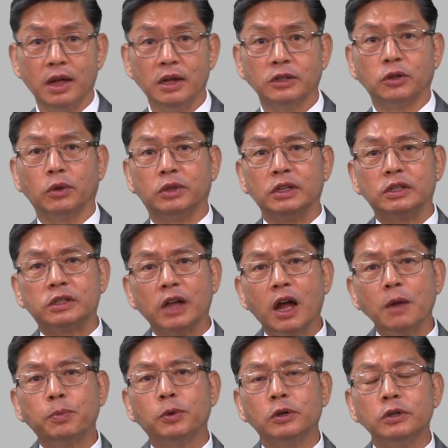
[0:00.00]
So
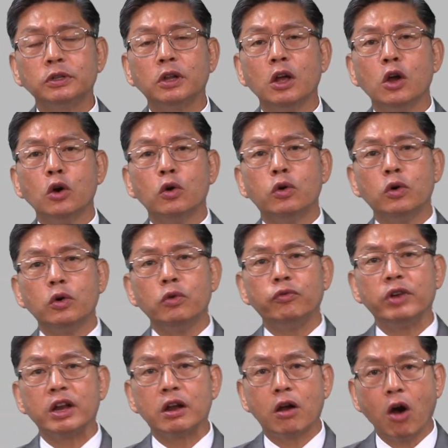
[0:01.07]
disciples who
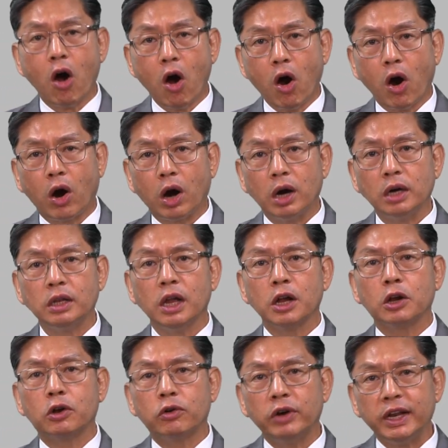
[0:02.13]
regard
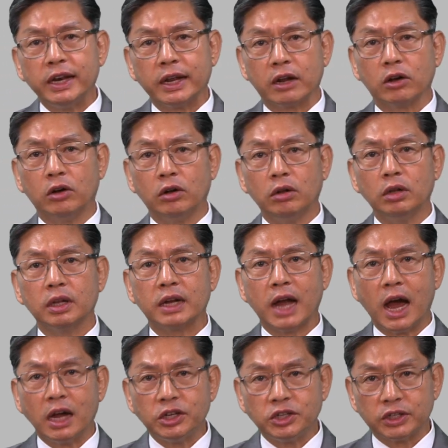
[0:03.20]
critical
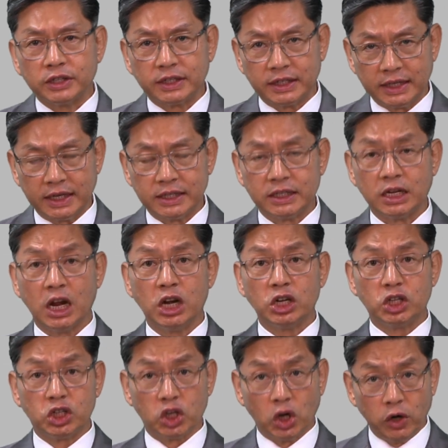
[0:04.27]
consciousness
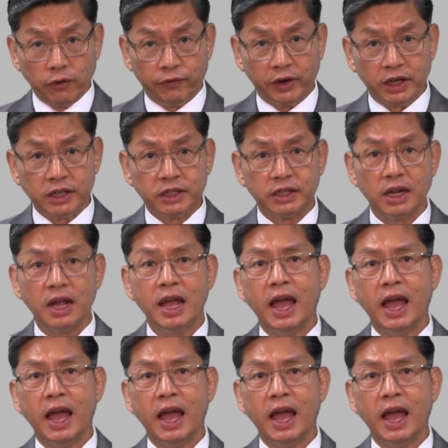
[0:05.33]
service